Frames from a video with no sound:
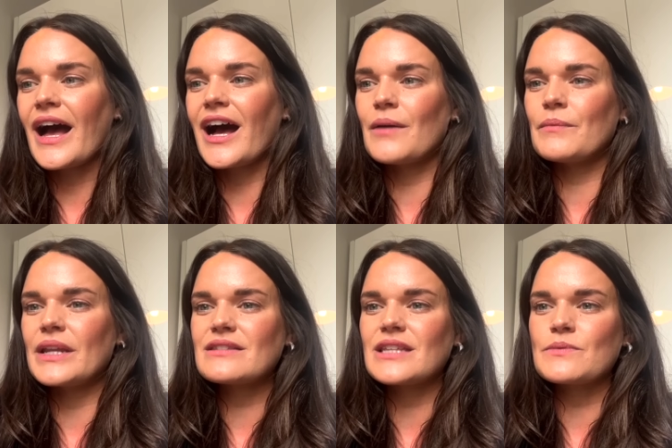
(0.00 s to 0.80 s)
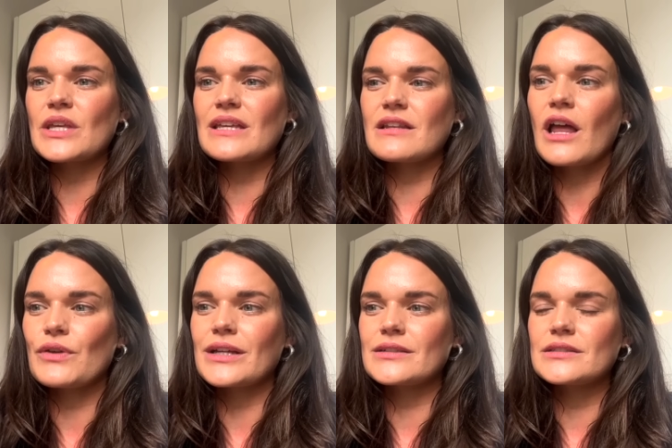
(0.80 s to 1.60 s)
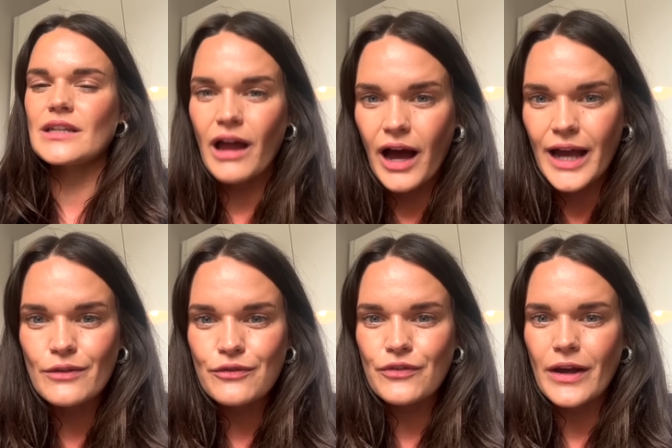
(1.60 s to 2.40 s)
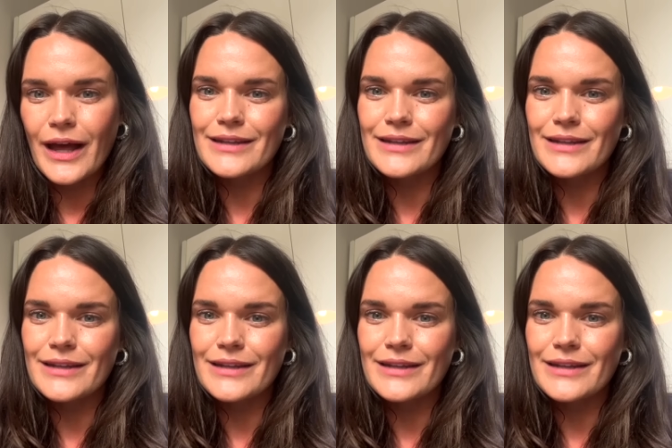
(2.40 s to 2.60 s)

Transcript: Um, and it seems that he's loving life.